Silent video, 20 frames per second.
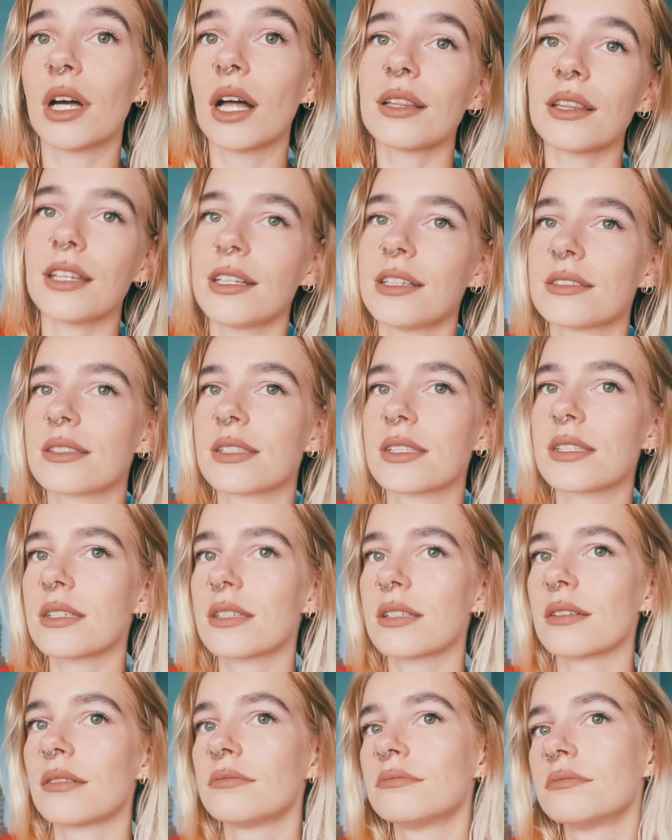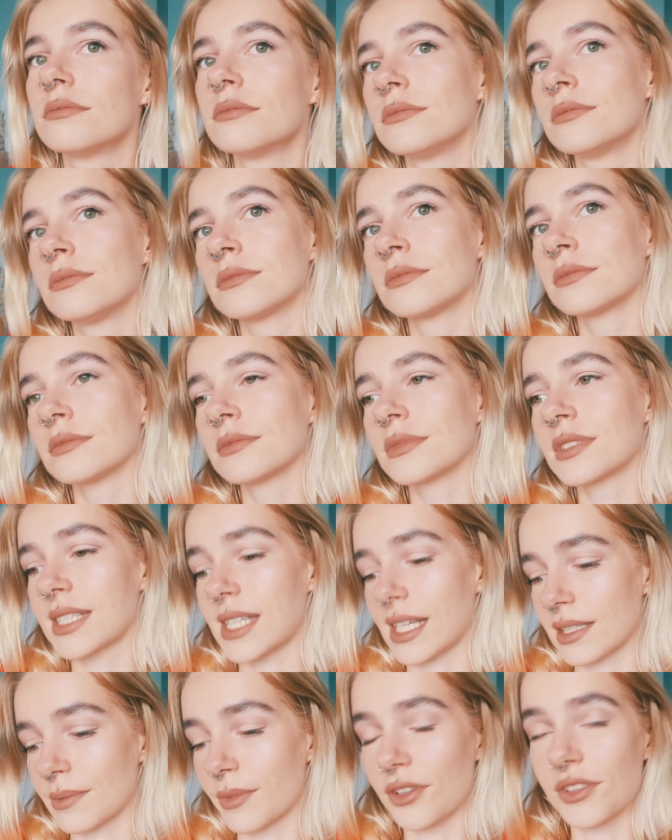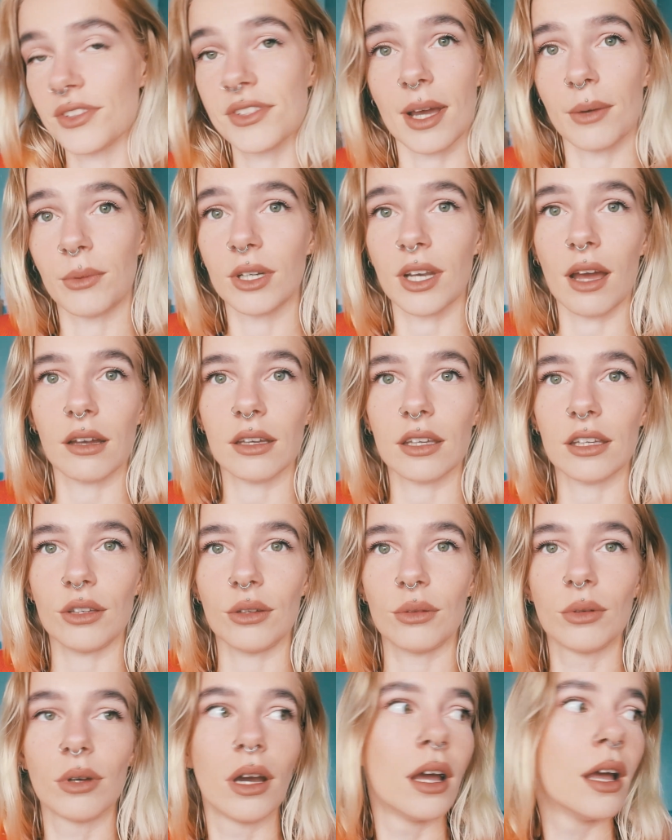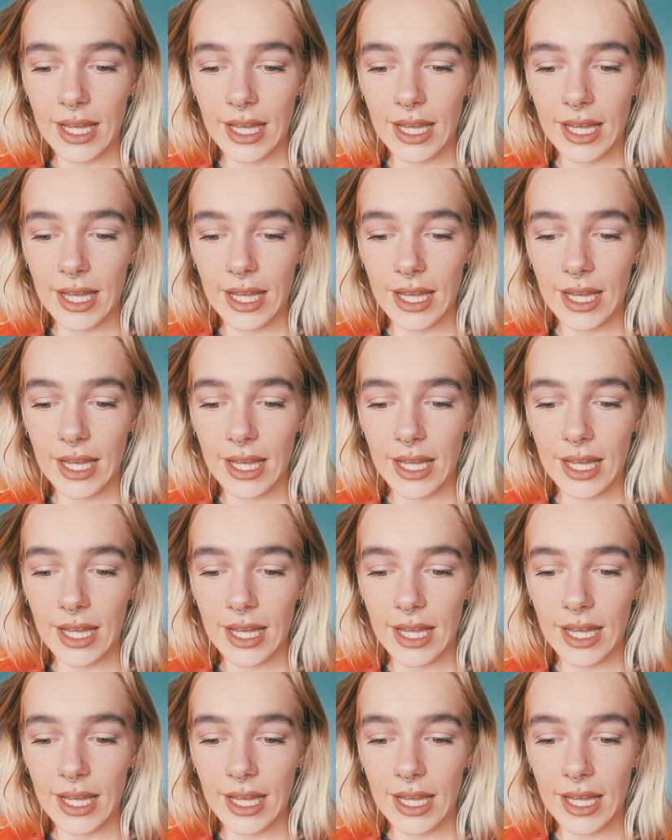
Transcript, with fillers: At least six months, I would argue.